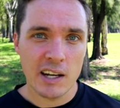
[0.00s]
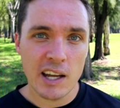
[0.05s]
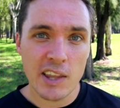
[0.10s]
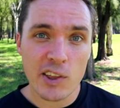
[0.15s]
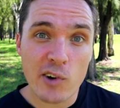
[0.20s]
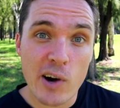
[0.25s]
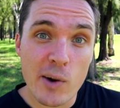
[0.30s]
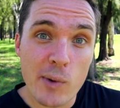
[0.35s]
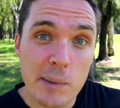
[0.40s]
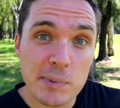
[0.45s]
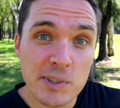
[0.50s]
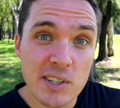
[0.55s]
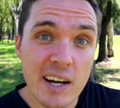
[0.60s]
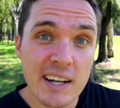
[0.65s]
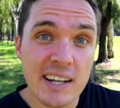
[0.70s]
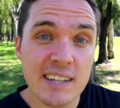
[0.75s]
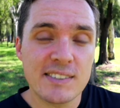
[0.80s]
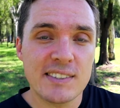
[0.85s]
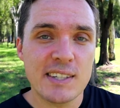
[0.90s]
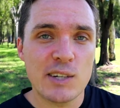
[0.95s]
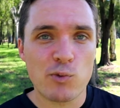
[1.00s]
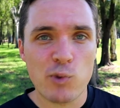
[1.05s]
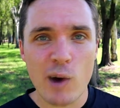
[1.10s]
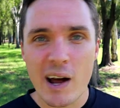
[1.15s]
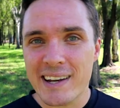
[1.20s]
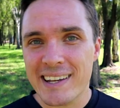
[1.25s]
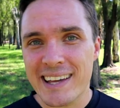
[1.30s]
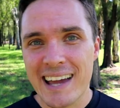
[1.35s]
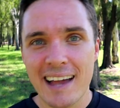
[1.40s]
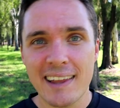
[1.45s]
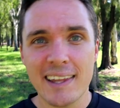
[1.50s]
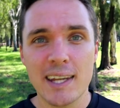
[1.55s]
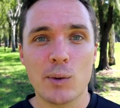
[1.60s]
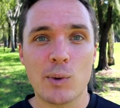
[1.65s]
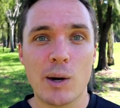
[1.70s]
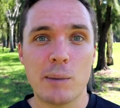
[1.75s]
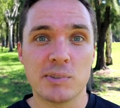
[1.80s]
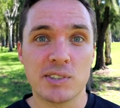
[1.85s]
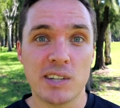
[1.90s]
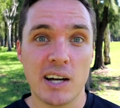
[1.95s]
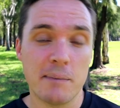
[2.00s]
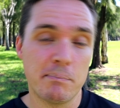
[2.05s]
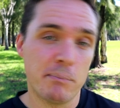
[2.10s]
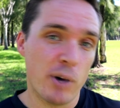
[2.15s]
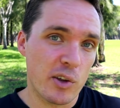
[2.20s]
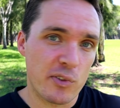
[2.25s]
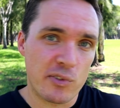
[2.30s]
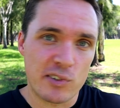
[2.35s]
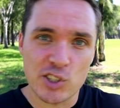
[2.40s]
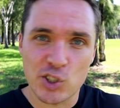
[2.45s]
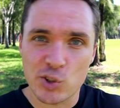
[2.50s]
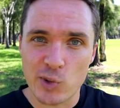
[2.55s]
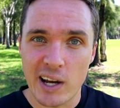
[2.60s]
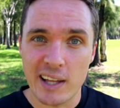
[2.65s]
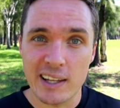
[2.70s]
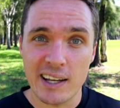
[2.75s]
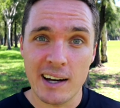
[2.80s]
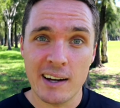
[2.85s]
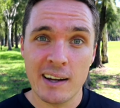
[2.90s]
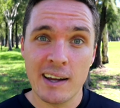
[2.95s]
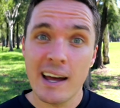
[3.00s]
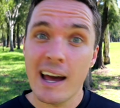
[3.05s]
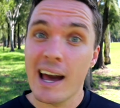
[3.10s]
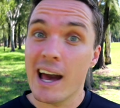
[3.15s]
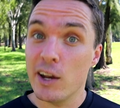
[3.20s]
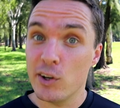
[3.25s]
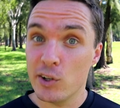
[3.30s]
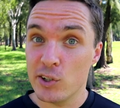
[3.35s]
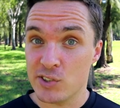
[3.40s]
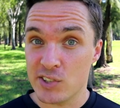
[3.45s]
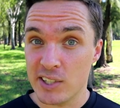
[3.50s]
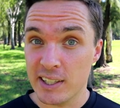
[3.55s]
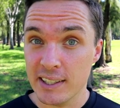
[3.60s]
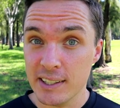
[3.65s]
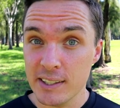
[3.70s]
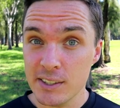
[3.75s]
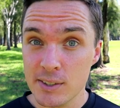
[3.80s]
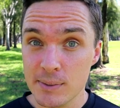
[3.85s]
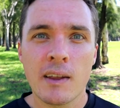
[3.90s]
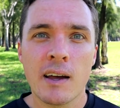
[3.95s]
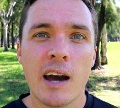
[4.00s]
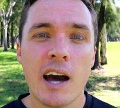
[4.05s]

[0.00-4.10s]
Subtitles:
Another great website is the Run Calendar website, both for Australia and New Zealand.